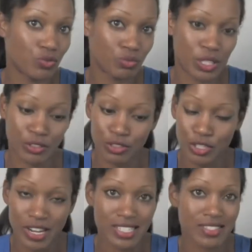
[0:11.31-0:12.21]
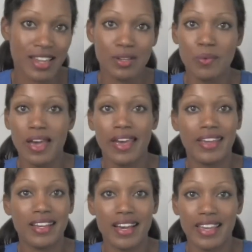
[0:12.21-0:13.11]
you know, regressed in any
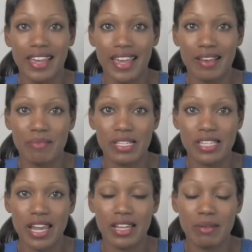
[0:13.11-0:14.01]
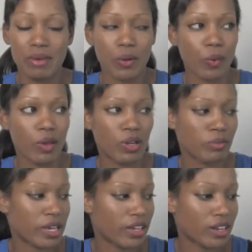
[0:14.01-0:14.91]
way. I am maintaining my weight. What
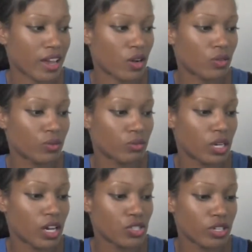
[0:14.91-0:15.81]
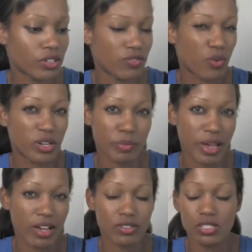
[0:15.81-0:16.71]
am I now? 140
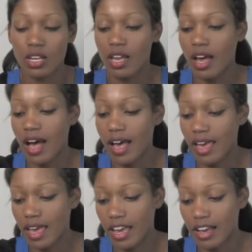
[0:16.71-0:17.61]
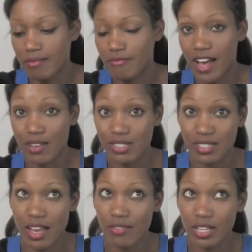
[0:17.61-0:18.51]
pounds. I am
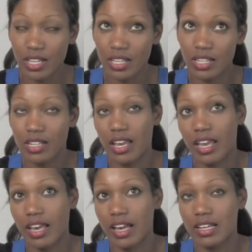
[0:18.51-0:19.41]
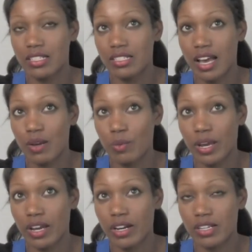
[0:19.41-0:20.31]
5'7 and I
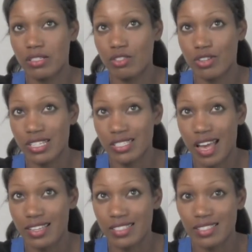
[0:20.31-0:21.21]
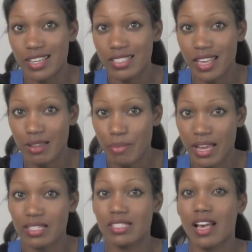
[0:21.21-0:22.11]
wear a dress size 6 and
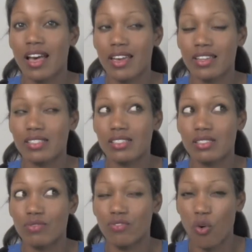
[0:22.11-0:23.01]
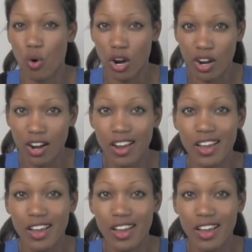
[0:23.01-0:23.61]
pant size 4.